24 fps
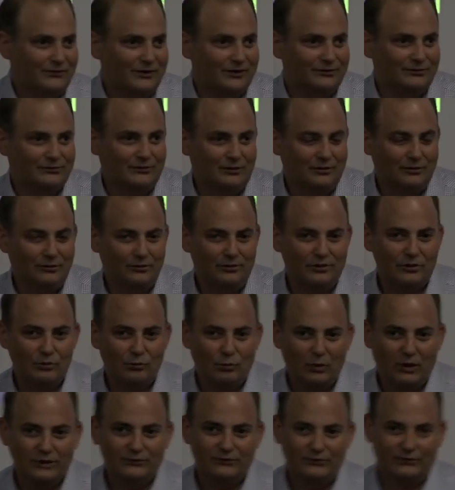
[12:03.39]
I started only
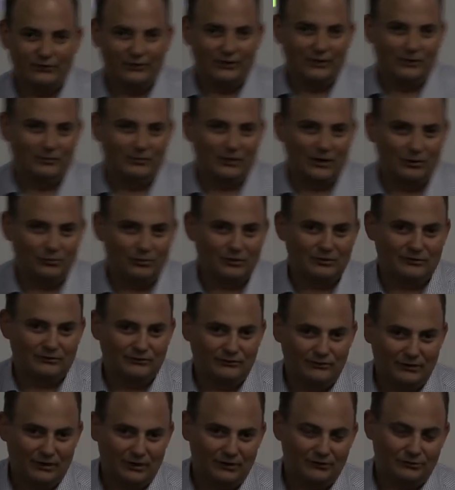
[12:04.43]
one team, they wouldn't
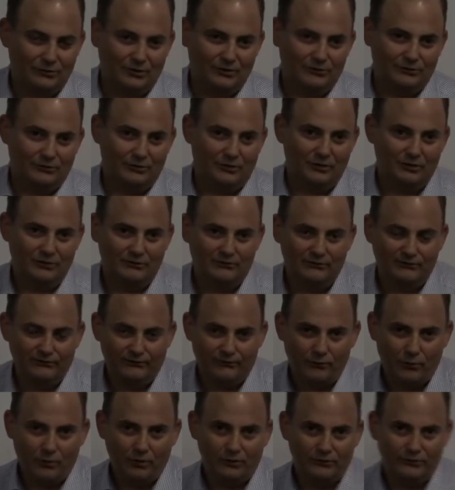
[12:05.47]
finish. So I started
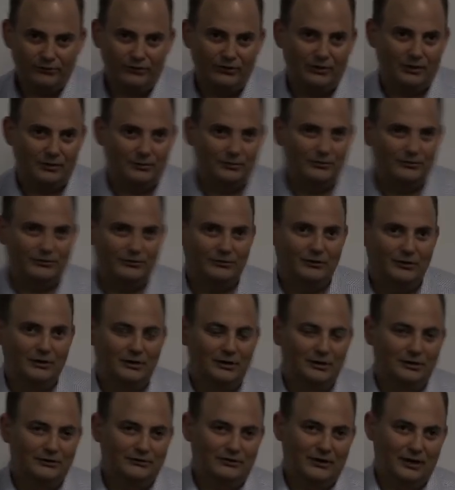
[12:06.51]
four teams
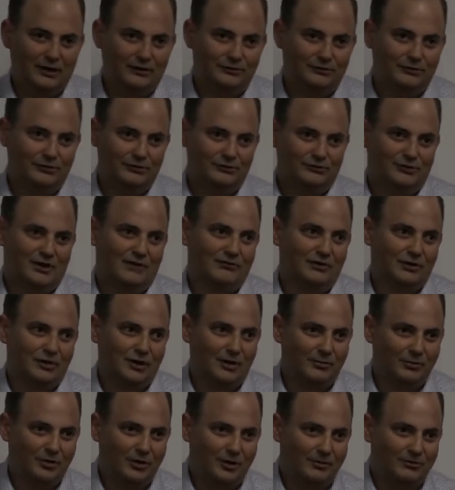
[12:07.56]
to enter the Java
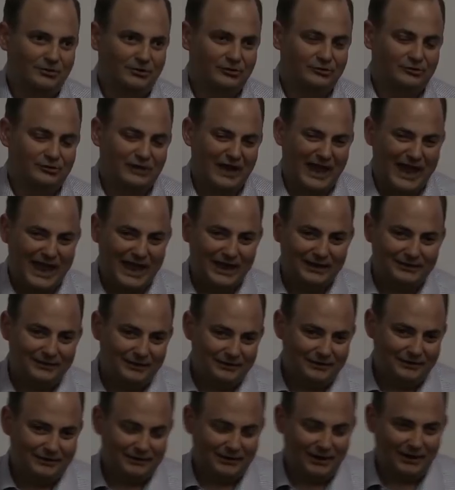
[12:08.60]
Cup competition, and I
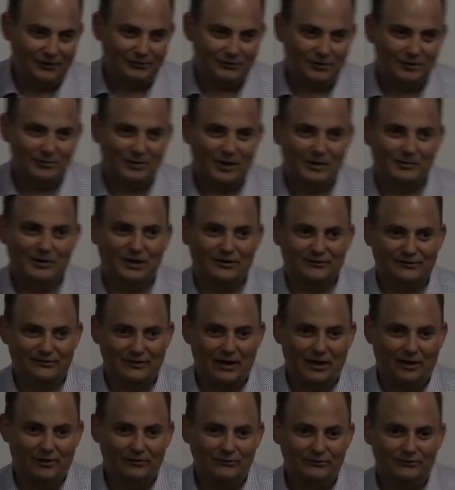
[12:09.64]
did an entry by
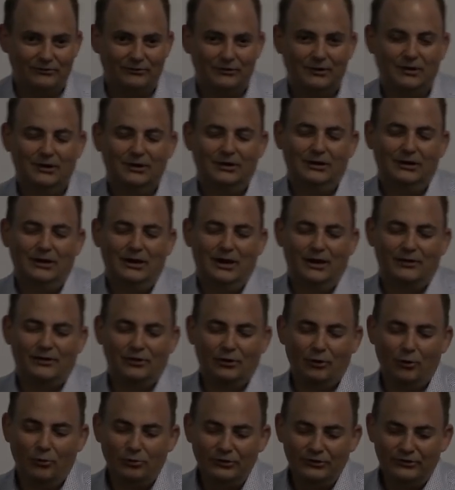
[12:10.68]
myself. And
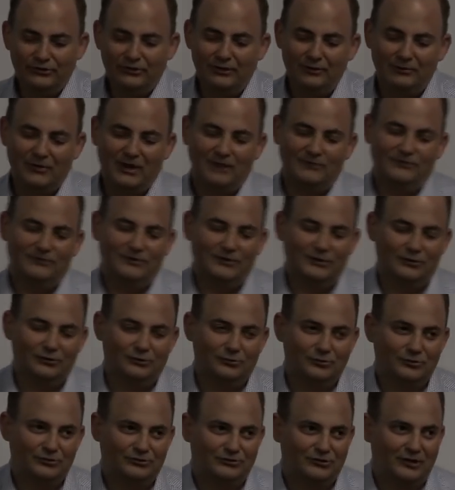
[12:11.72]
the only team that
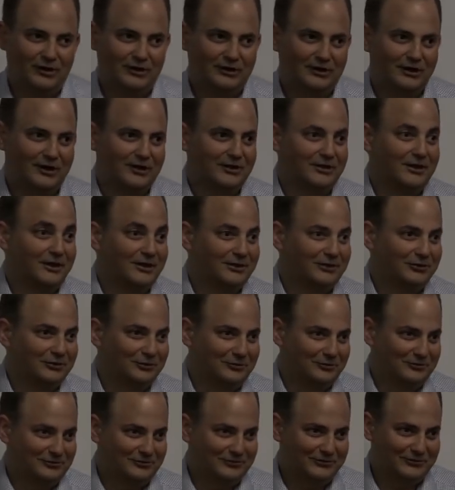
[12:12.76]
finished was Jay and I. Thank
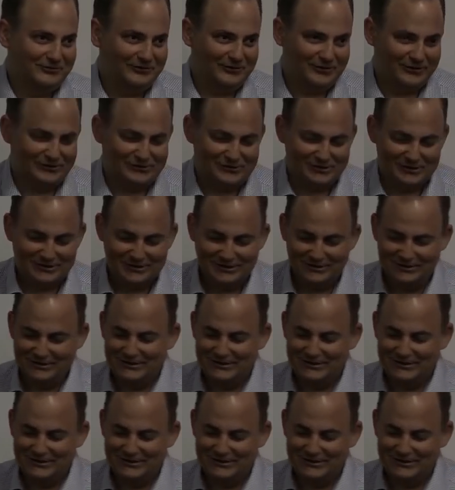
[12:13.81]
you for finishing.